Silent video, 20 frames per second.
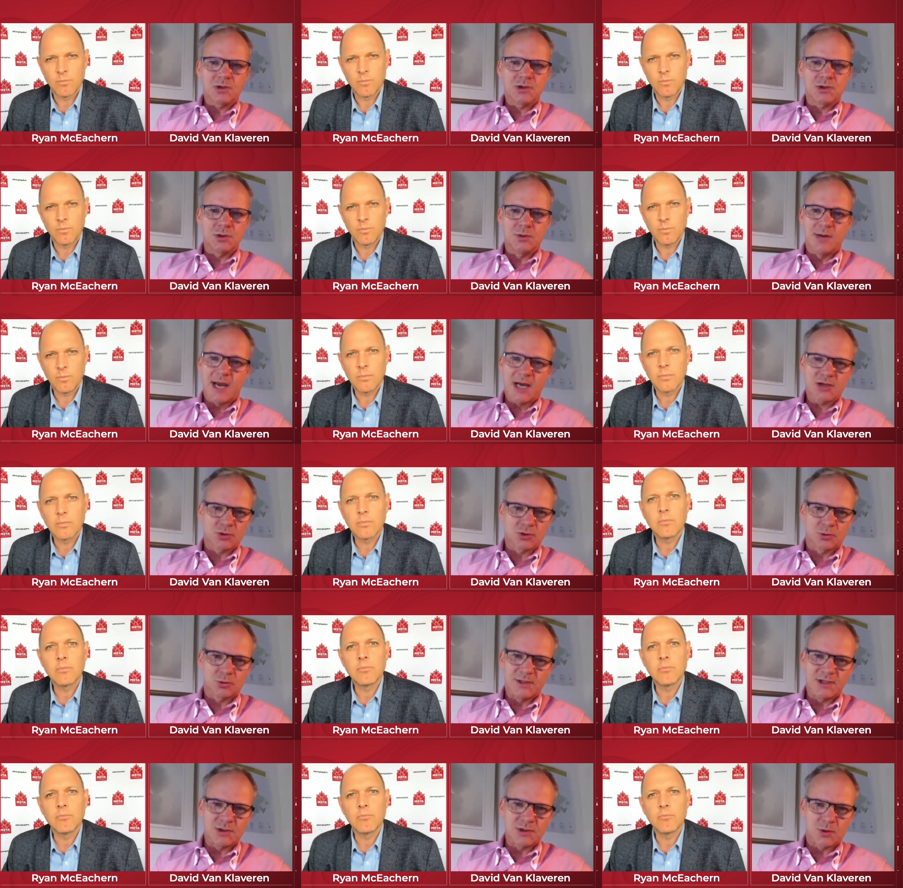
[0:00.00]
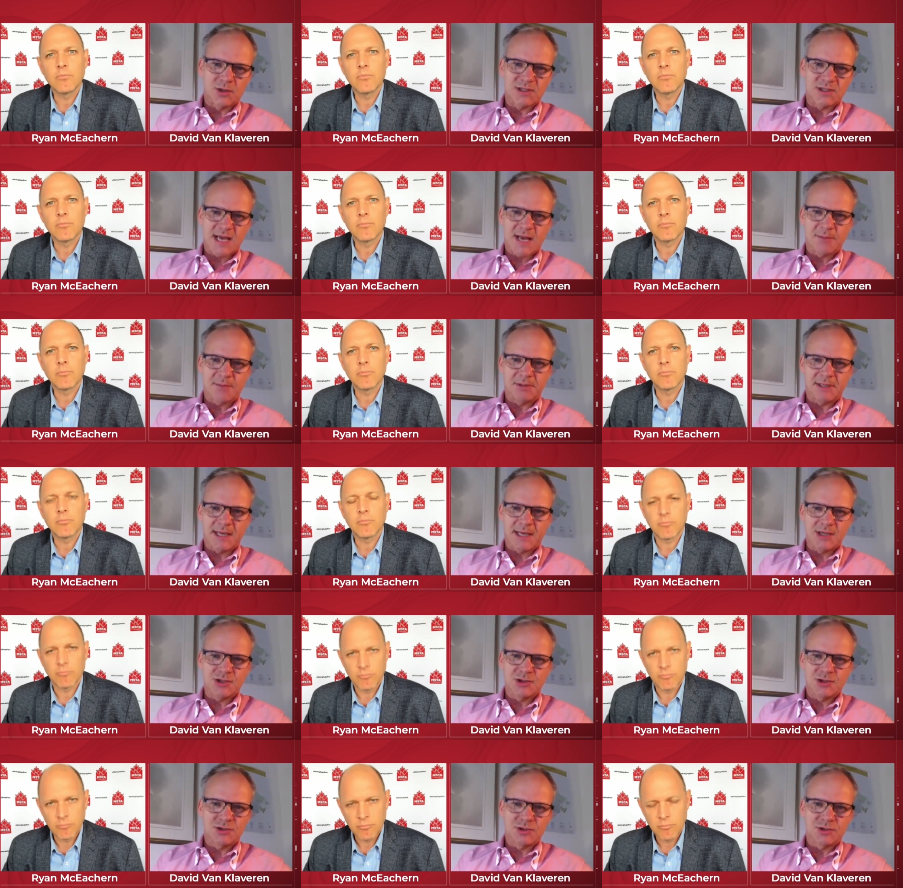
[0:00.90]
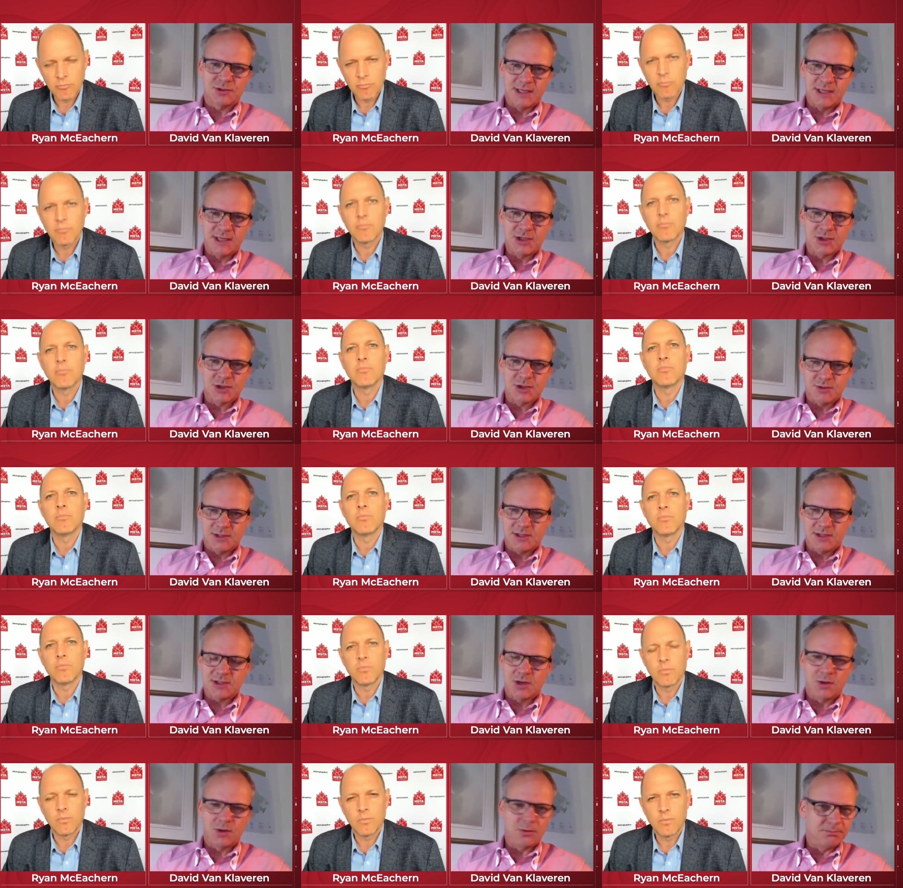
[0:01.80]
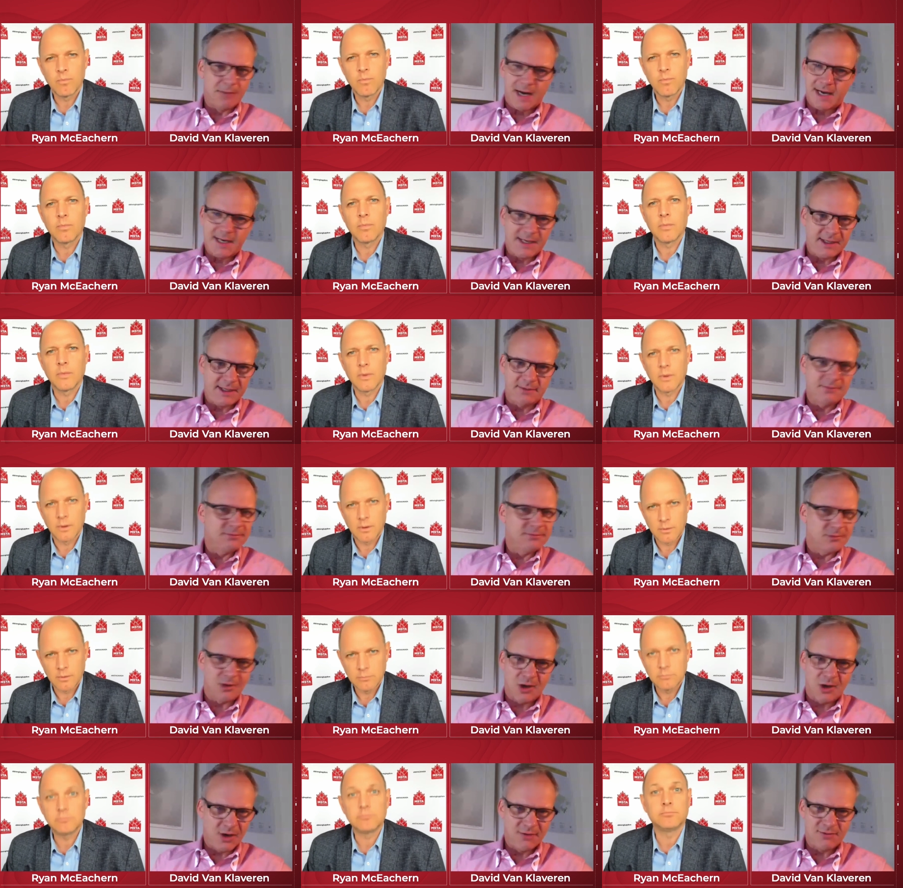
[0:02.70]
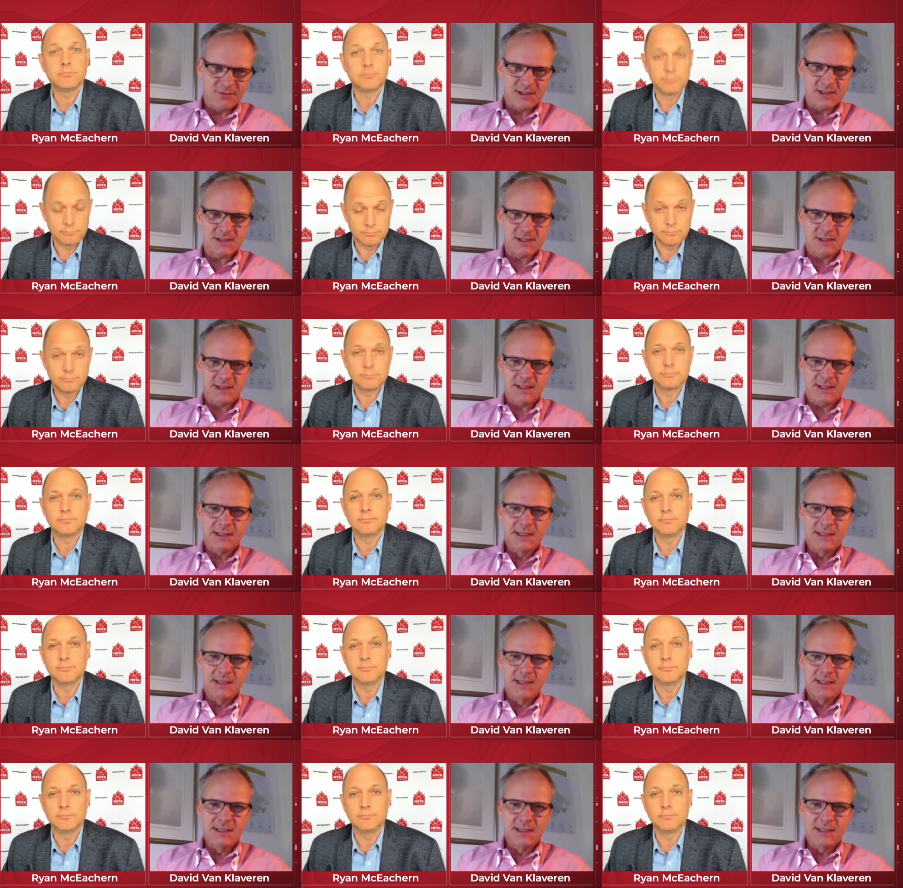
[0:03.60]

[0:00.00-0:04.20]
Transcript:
Speaker 1: to natural resource applications and industry, so mining, obviously.